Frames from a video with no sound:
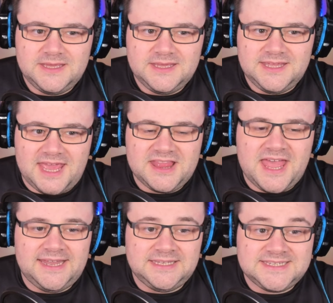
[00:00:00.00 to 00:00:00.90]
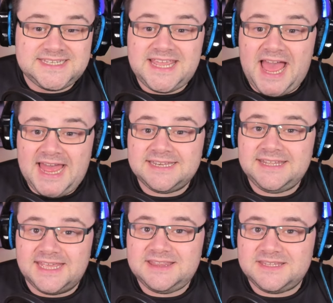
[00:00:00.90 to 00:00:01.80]
get that and see Anne
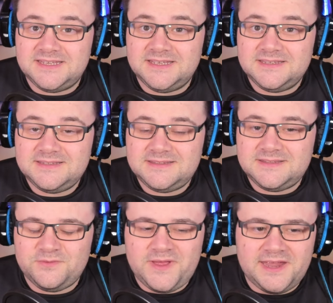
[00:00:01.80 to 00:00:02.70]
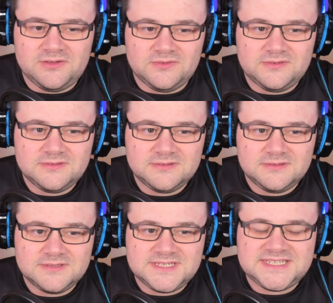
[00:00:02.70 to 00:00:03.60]
get the final
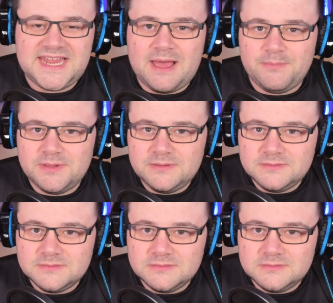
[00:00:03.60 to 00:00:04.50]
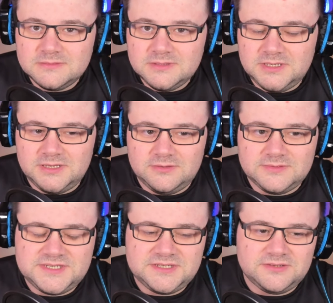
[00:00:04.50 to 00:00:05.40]
stab, you know,
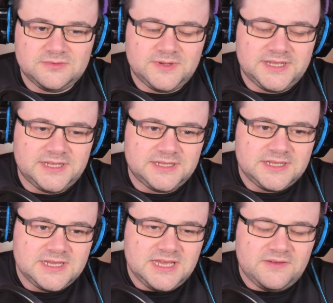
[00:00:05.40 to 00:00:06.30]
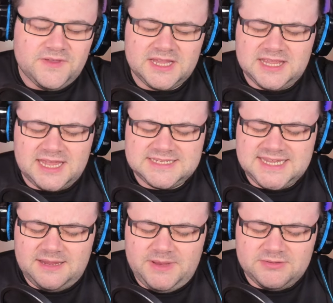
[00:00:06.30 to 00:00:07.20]
to forget the guy's
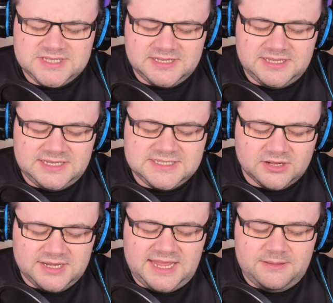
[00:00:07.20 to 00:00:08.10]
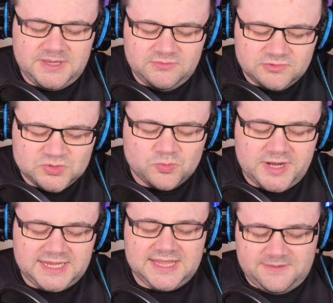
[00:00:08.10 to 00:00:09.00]
name now. He's got a name that was
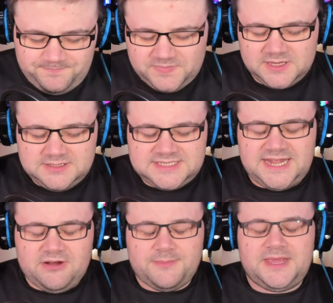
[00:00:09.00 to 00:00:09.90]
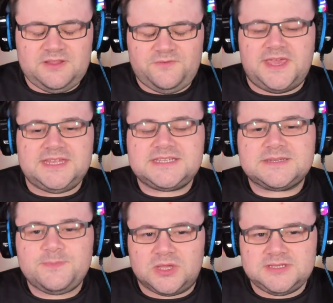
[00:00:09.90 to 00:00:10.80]
really staring me in the face
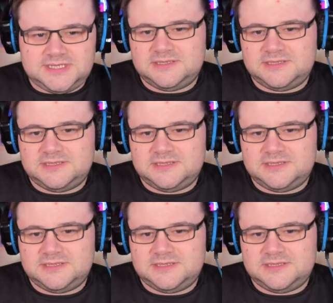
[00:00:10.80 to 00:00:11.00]
because